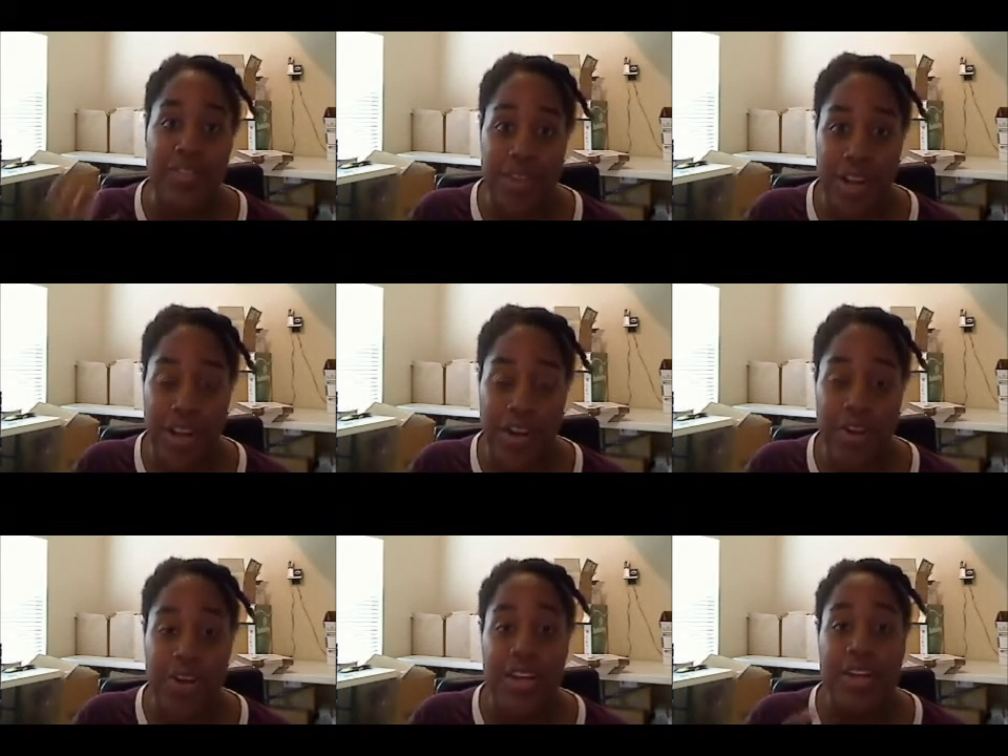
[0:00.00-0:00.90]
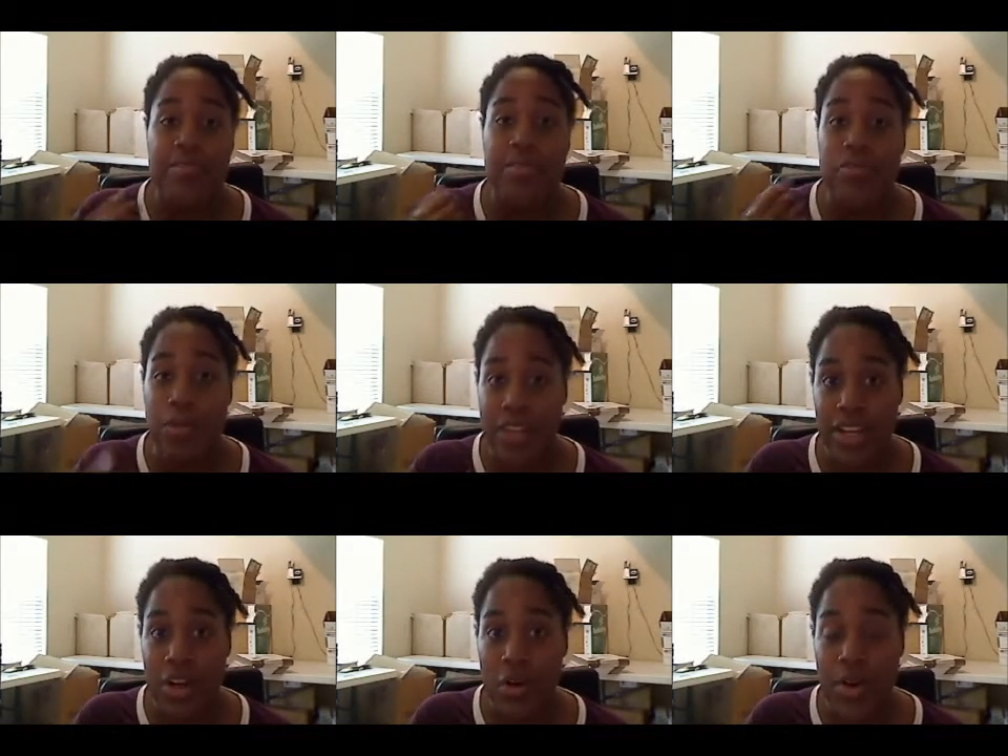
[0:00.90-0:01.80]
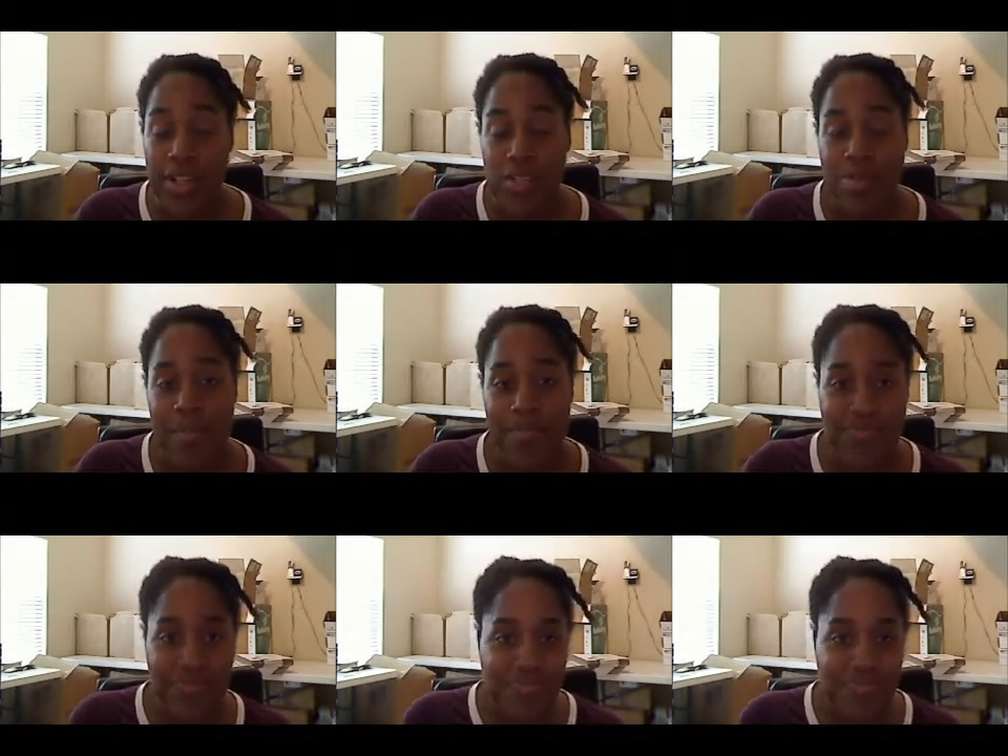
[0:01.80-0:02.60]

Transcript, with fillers: their hair before they go and swim.